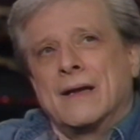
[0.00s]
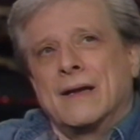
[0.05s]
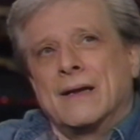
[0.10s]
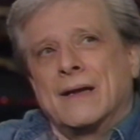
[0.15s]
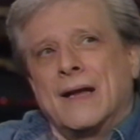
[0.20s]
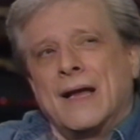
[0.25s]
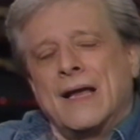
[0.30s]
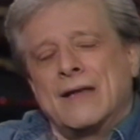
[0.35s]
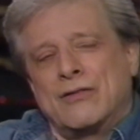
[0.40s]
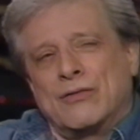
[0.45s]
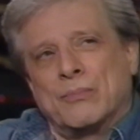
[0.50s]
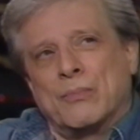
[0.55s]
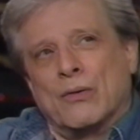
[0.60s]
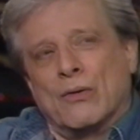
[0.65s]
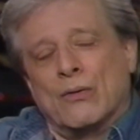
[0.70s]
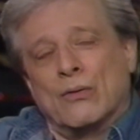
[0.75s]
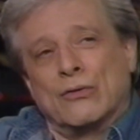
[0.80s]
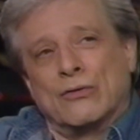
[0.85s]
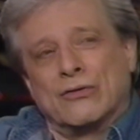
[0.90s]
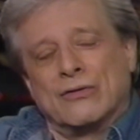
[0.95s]
I
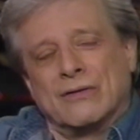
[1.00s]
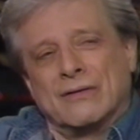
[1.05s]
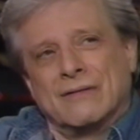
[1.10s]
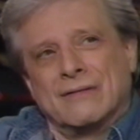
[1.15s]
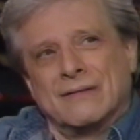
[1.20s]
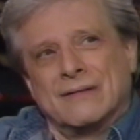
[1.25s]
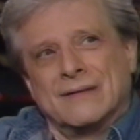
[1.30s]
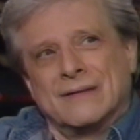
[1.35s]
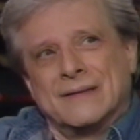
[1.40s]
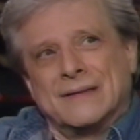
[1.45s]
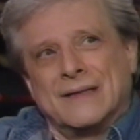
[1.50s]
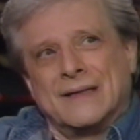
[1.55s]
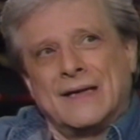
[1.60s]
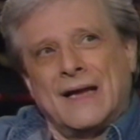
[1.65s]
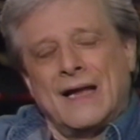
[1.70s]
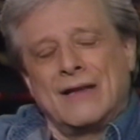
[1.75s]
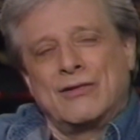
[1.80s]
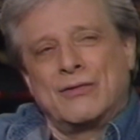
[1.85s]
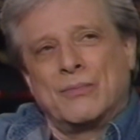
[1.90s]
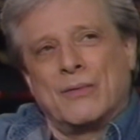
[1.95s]
suppose. Yeah.
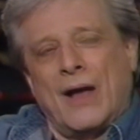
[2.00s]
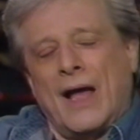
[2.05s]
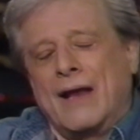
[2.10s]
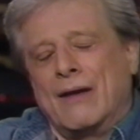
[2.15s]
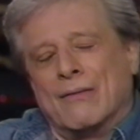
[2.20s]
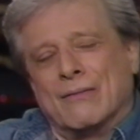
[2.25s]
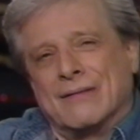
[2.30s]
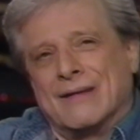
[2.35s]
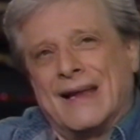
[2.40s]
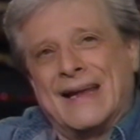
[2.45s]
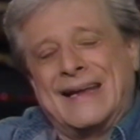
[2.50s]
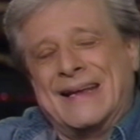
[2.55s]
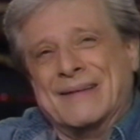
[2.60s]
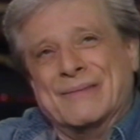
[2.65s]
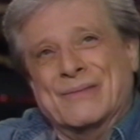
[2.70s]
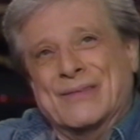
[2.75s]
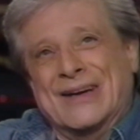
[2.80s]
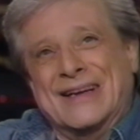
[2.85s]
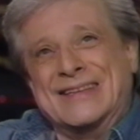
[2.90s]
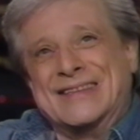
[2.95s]
I suppose. I don't like
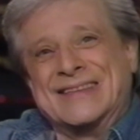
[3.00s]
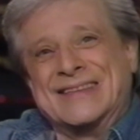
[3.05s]
it much.